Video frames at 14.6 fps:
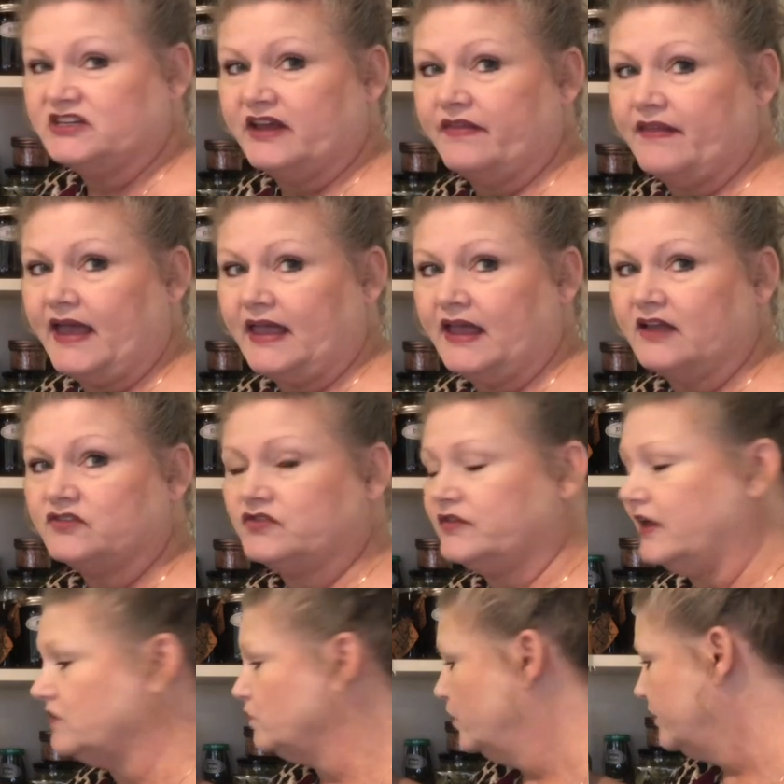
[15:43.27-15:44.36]
done that yet, so
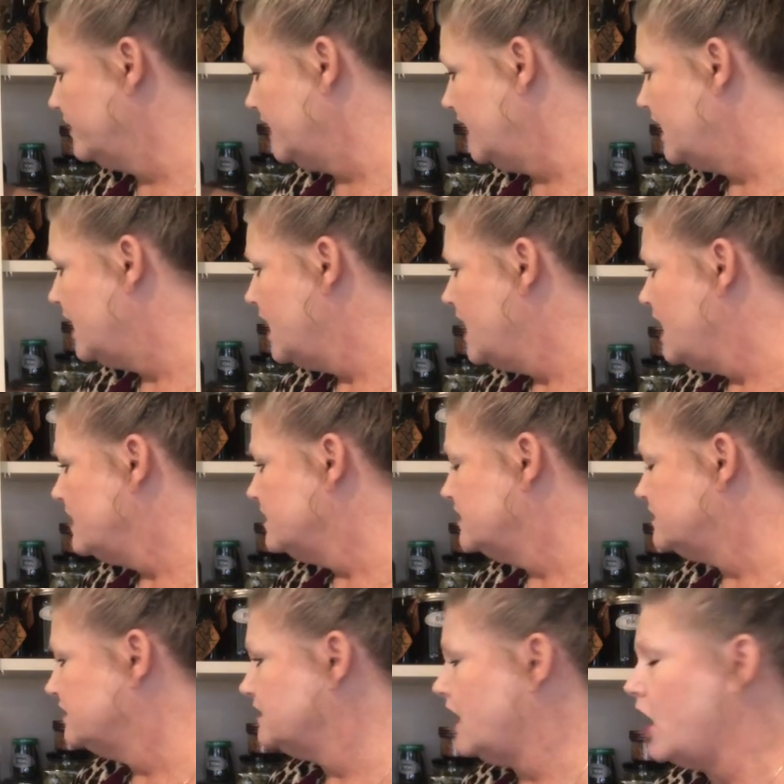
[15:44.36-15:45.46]
that's one thing.
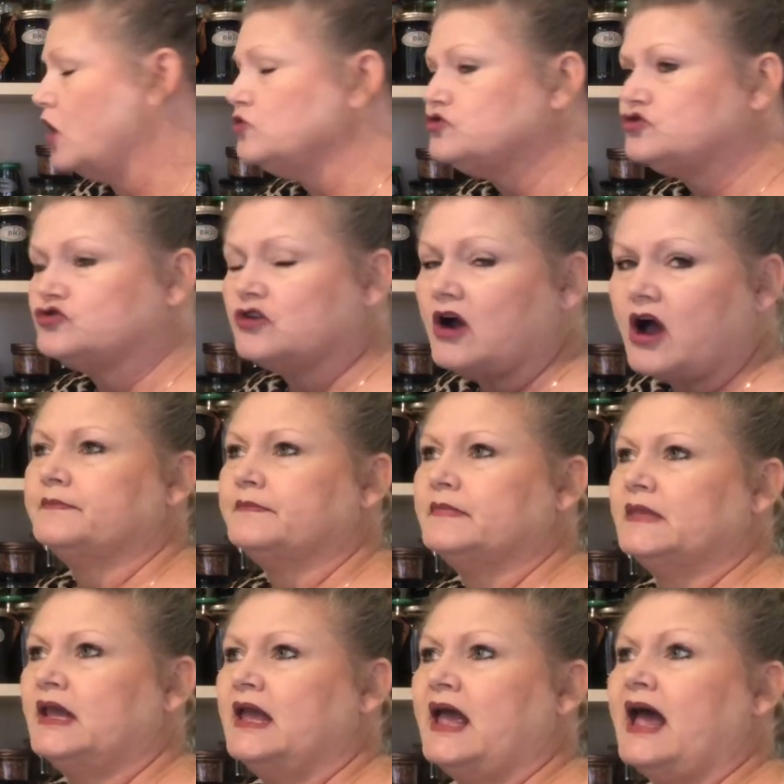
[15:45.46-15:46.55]
This is oat straw.
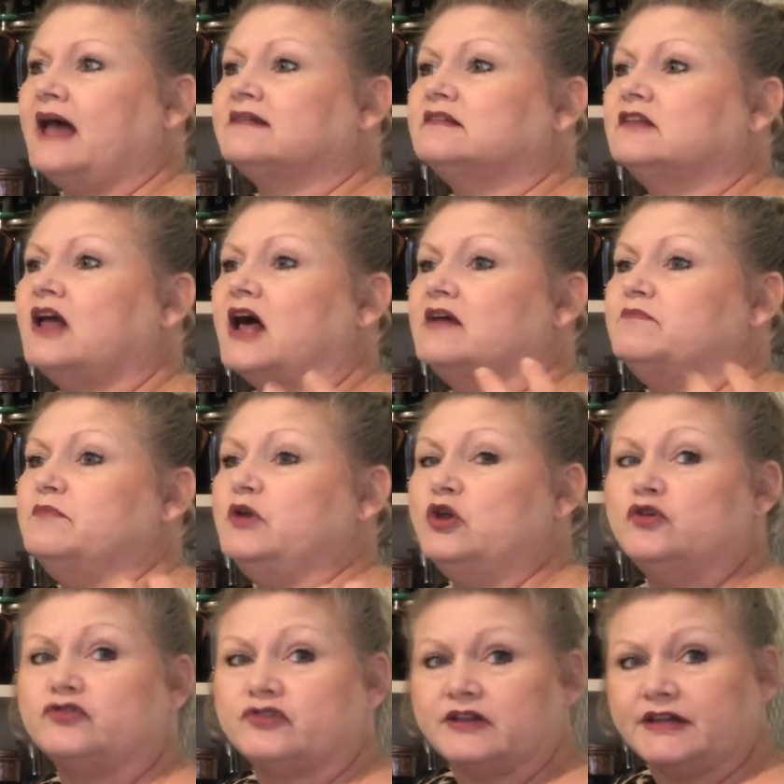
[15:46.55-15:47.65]
Has a lot of
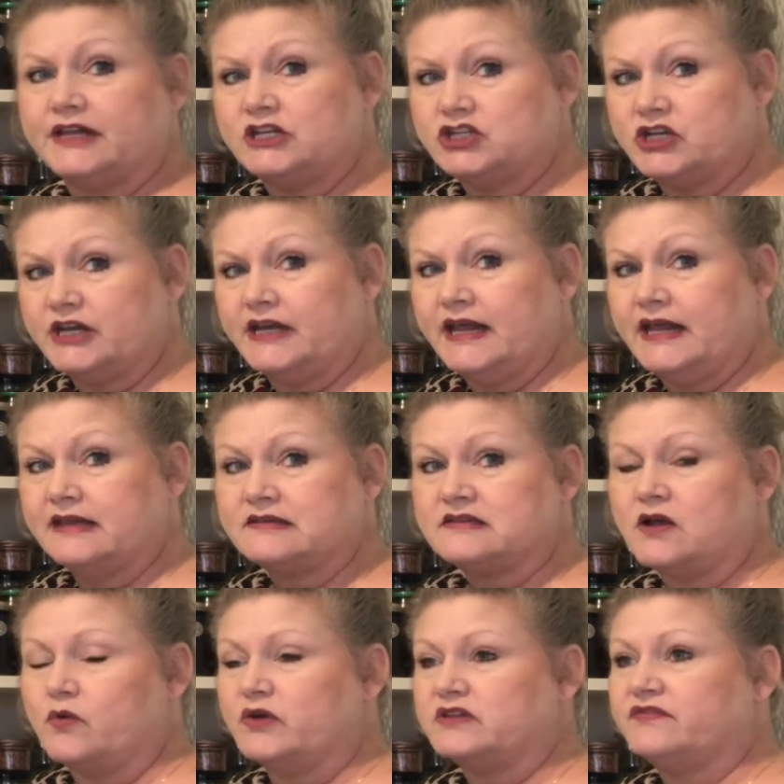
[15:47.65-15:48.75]
mucilage in it,
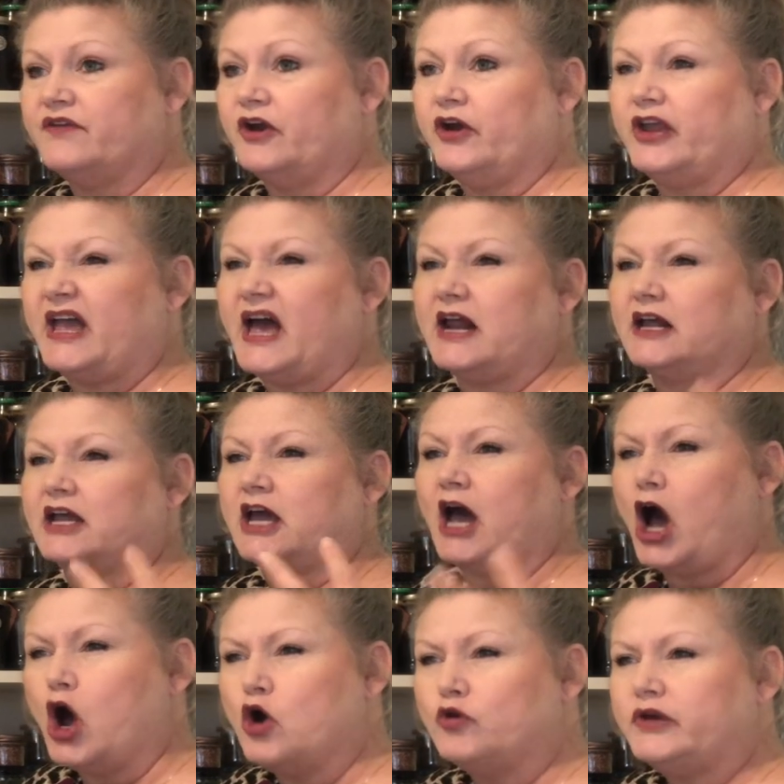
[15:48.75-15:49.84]
so it's very kind of
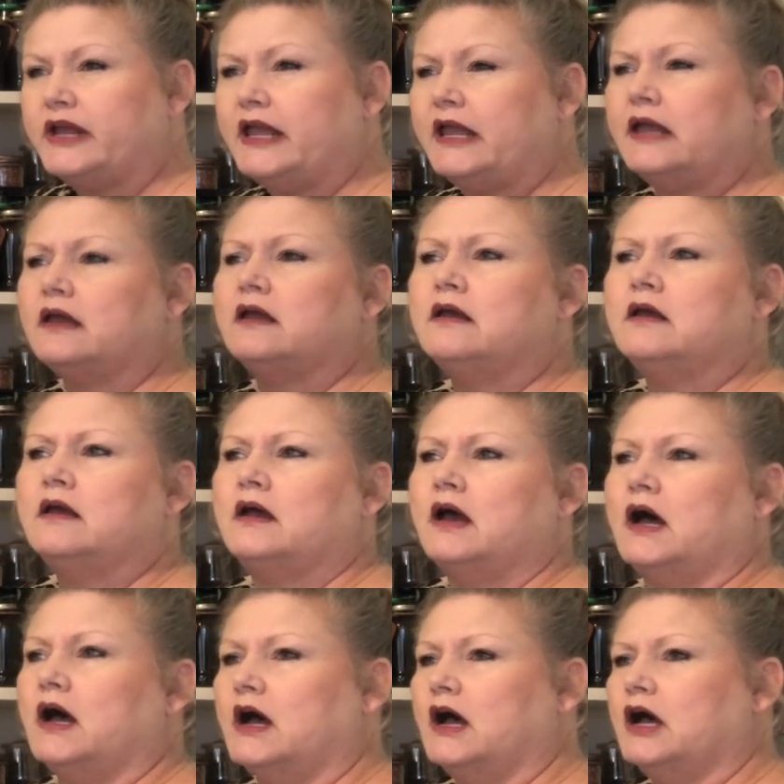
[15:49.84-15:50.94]
coating.
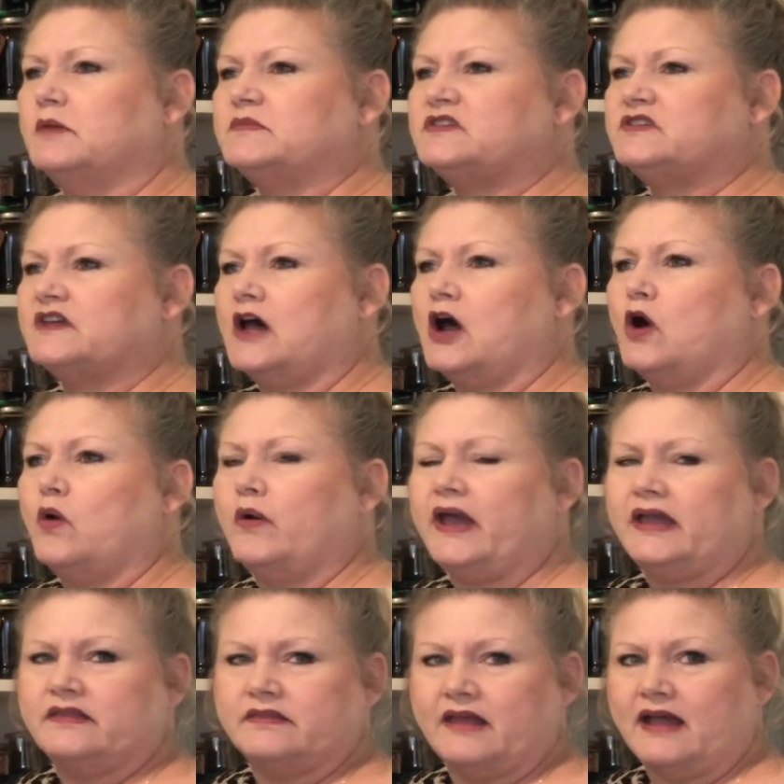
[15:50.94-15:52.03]

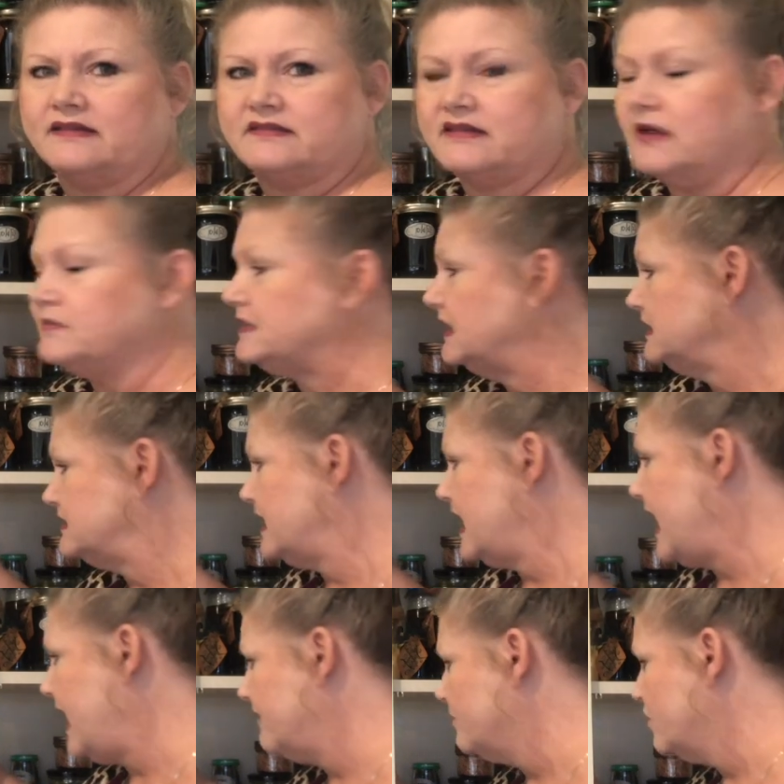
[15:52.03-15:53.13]
That's something to
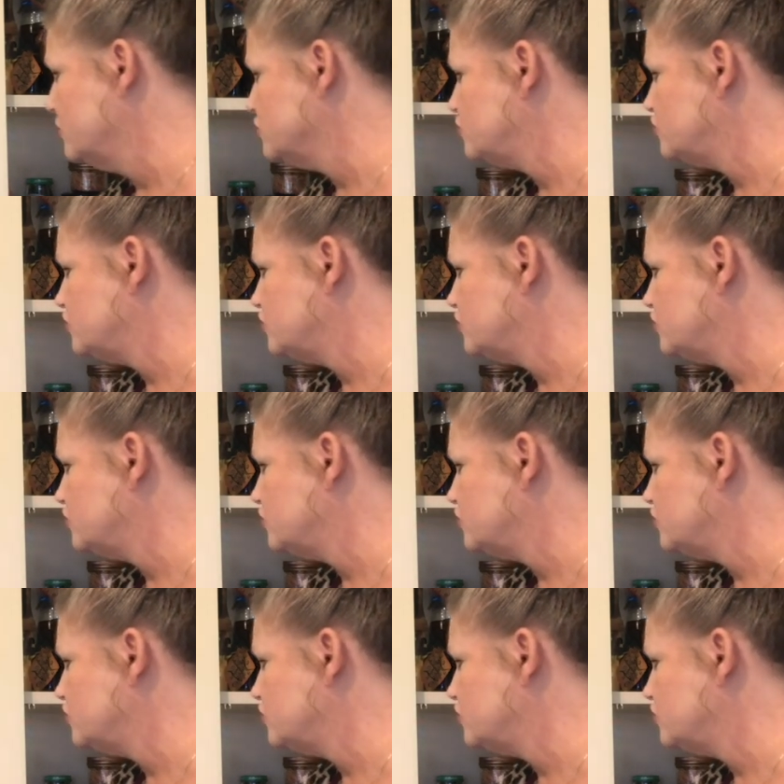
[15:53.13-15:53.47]
have on